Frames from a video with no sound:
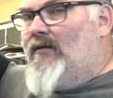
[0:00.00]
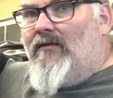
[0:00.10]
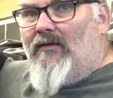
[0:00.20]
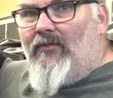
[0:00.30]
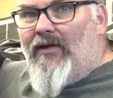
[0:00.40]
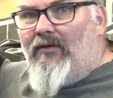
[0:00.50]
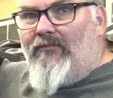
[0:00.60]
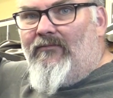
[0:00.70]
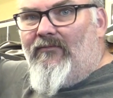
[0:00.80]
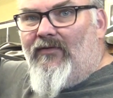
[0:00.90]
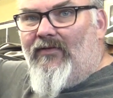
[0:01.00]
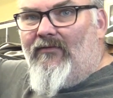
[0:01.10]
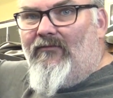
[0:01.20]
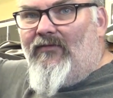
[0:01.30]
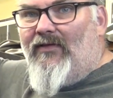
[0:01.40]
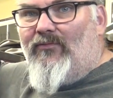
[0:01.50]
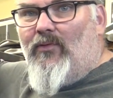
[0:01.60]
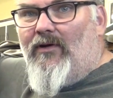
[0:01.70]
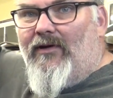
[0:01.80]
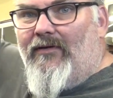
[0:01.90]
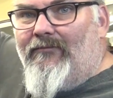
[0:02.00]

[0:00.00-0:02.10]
there we go, vents work.